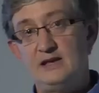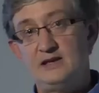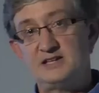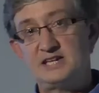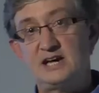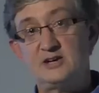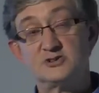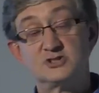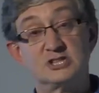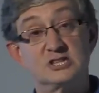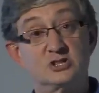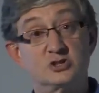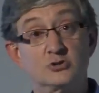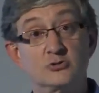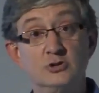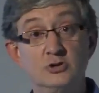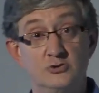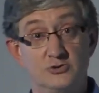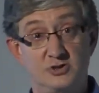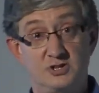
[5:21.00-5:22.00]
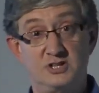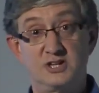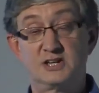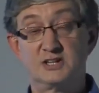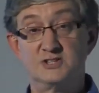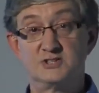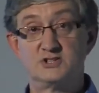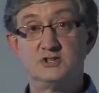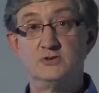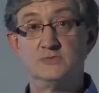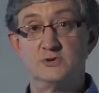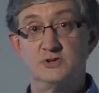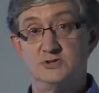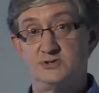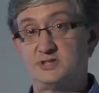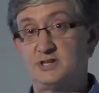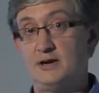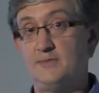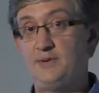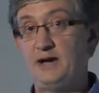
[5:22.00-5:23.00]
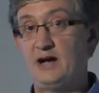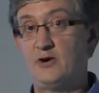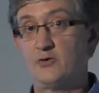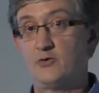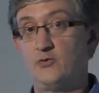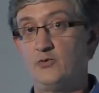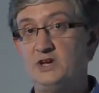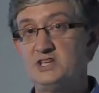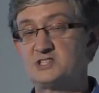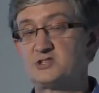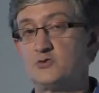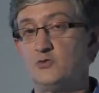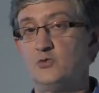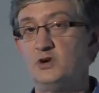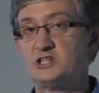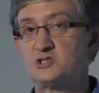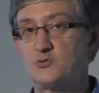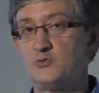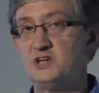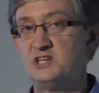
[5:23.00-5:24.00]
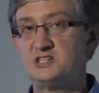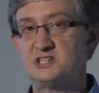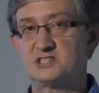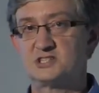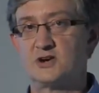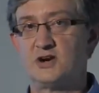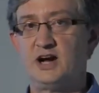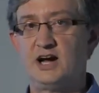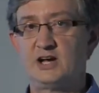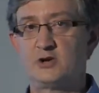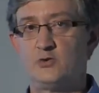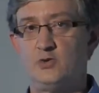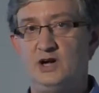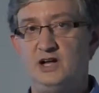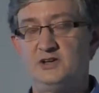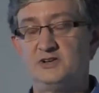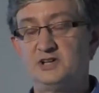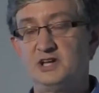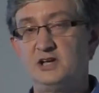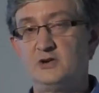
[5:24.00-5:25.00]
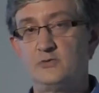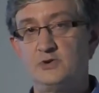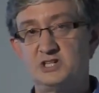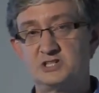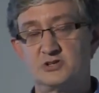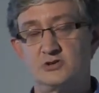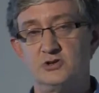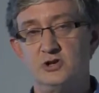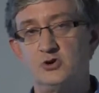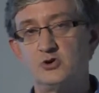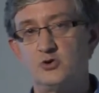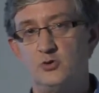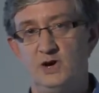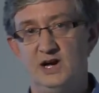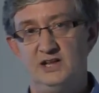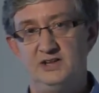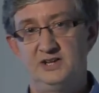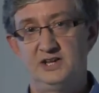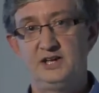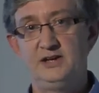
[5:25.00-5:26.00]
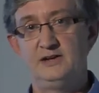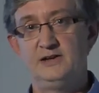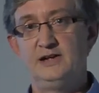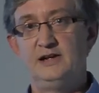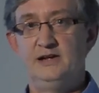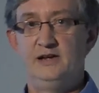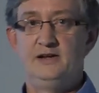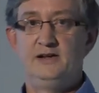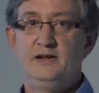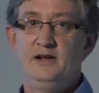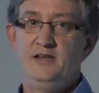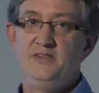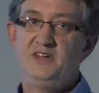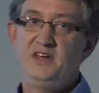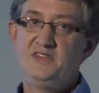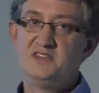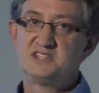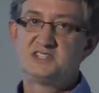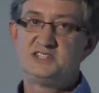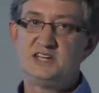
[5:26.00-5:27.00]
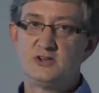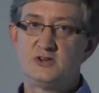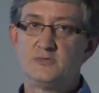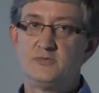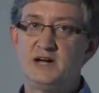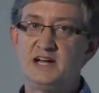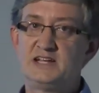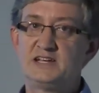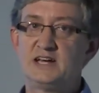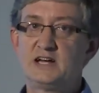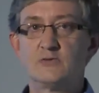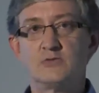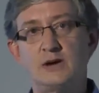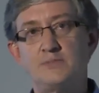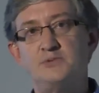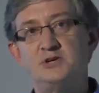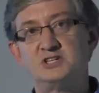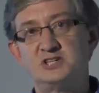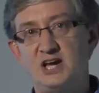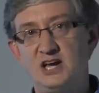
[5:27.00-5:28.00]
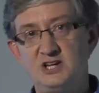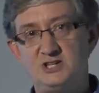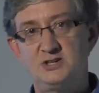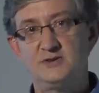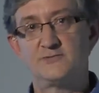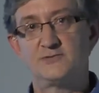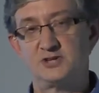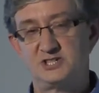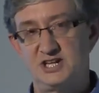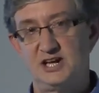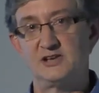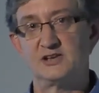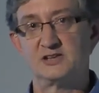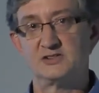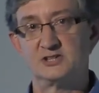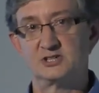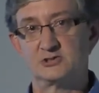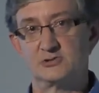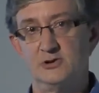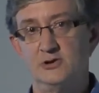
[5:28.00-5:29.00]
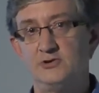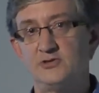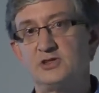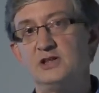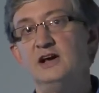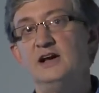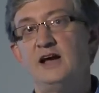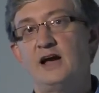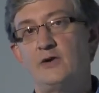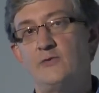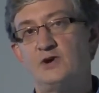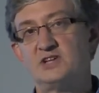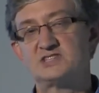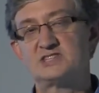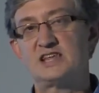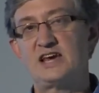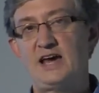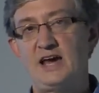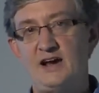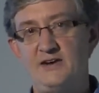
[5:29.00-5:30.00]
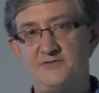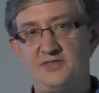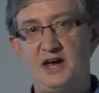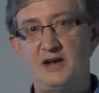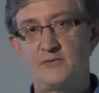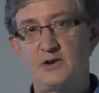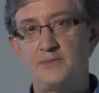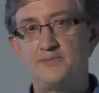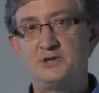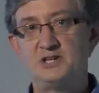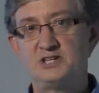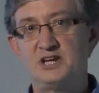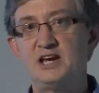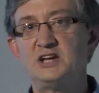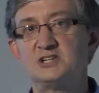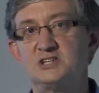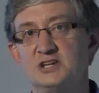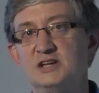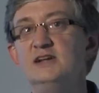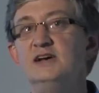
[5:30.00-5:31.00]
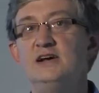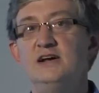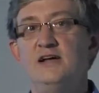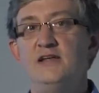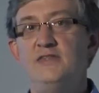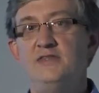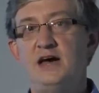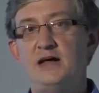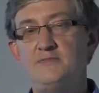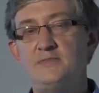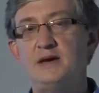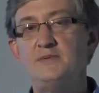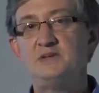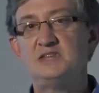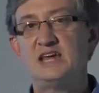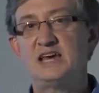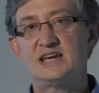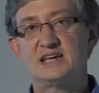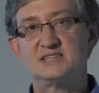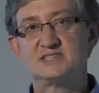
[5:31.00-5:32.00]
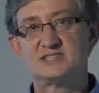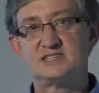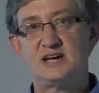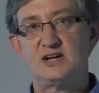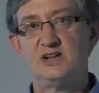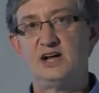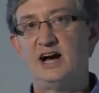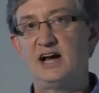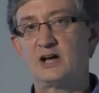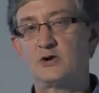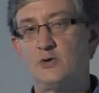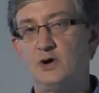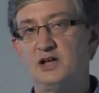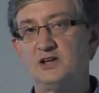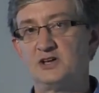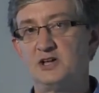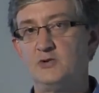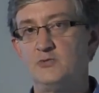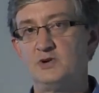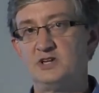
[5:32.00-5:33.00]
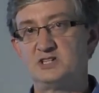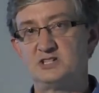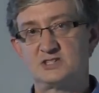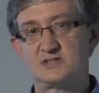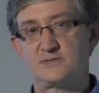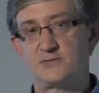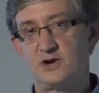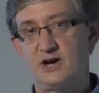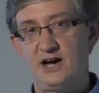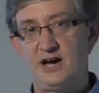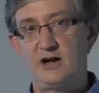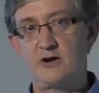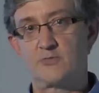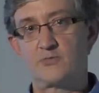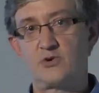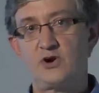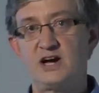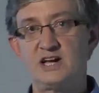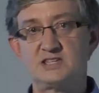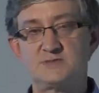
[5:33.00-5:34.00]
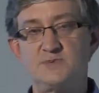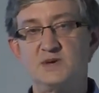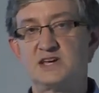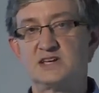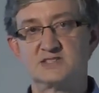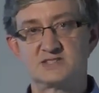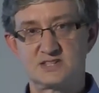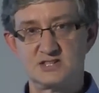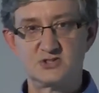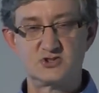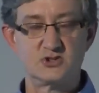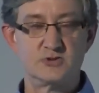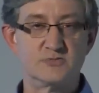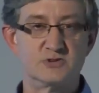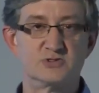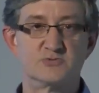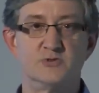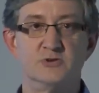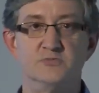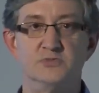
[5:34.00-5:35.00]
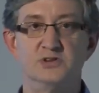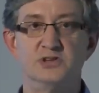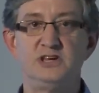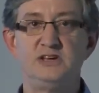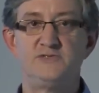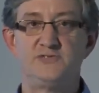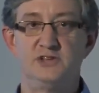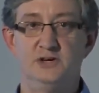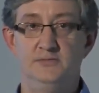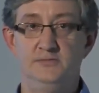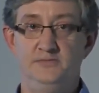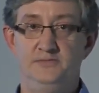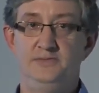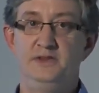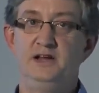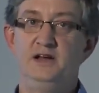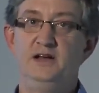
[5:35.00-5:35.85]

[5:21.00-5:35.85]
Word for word: tells the truth to consumers about which, which widgets are high quality and which are low quality, then the seller might get a reputation for telling the truth, and once they have that reputation, then maybe they can sell high quality widgets for a higher price because consumers will believe them,